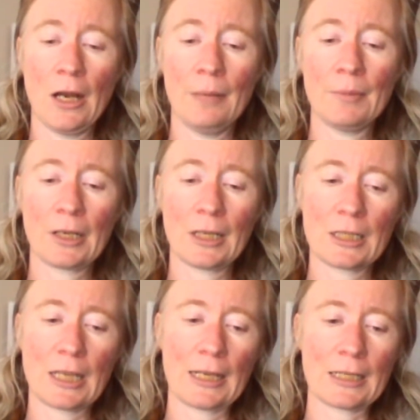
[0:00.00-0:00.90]
I'm not going
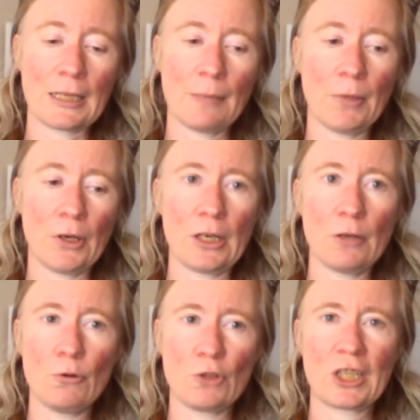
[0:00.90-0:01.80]
to take somebody
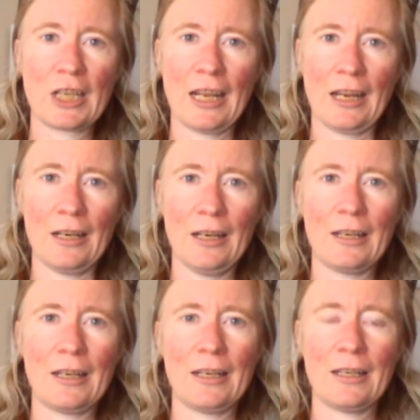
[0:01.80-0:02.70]
who's
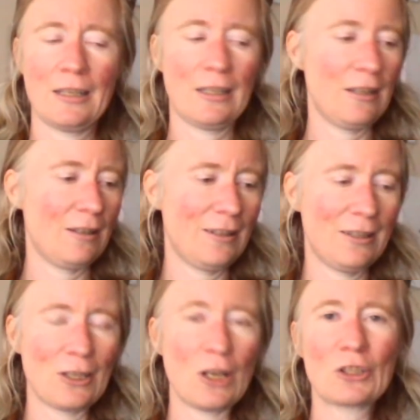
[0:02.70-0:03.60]

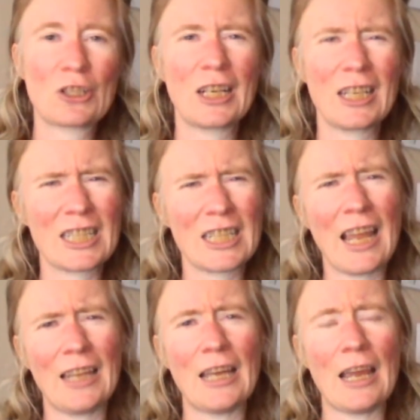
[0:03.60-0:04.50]
going to
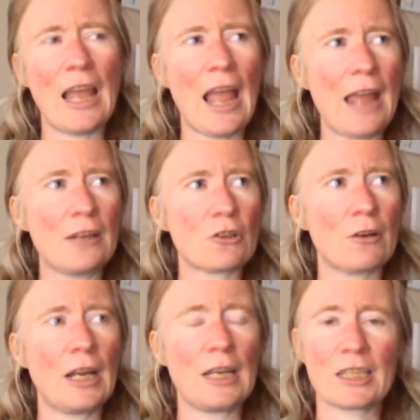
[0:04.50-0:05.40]
stand there and
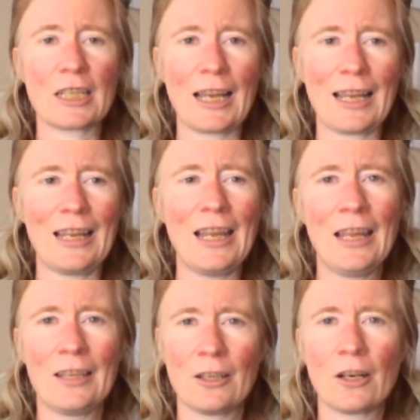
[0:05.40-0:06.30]
try and say
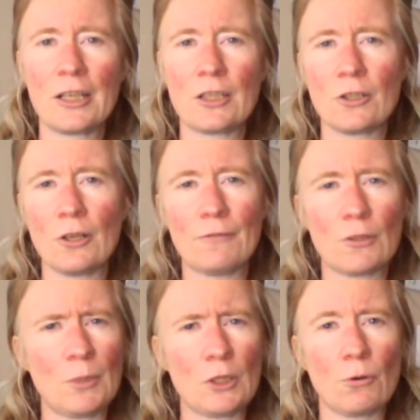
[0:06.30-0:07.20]
that I deserve
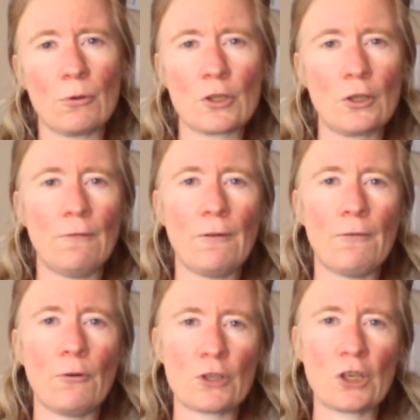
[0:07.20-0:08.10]
to be tortured for
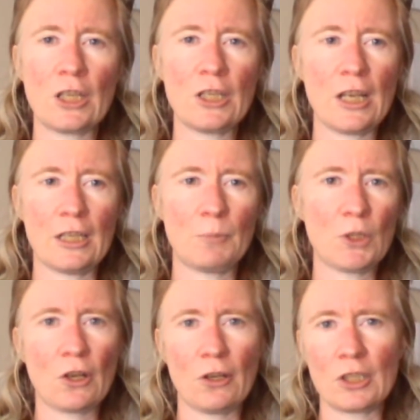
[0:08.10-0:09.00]
14 years
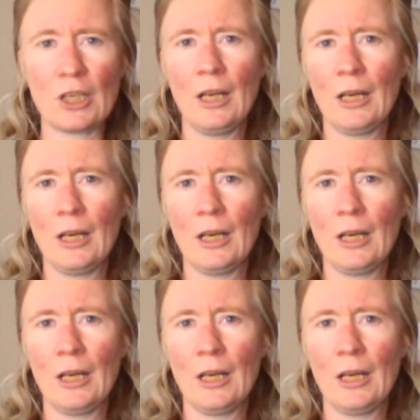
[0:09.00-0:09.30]
because